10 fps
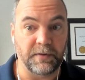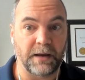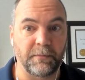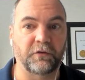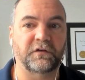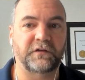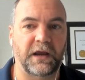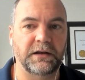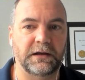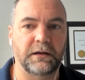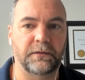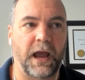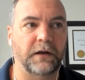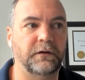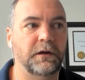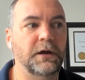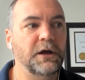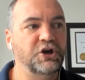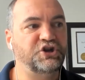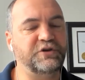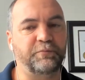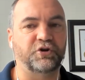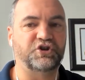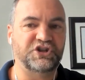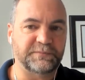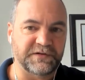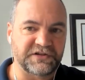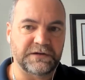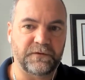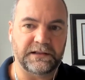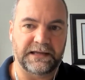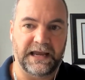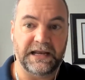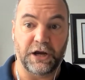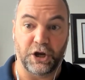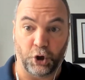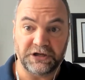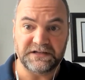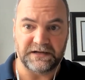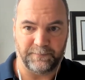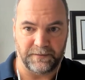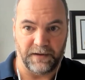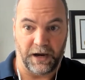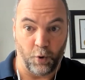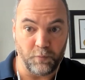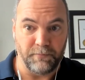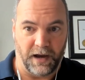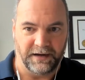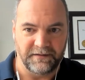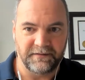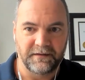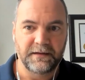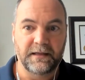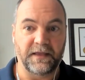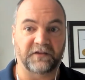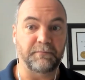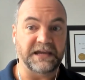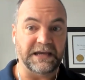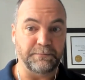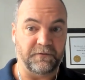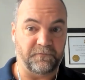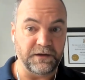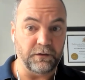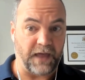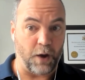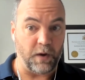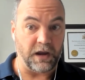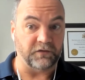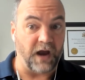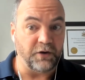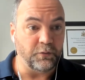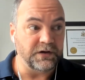But I'm understanding that she's specifically hitting an archetype in my own mind that's making me feel that way because I'm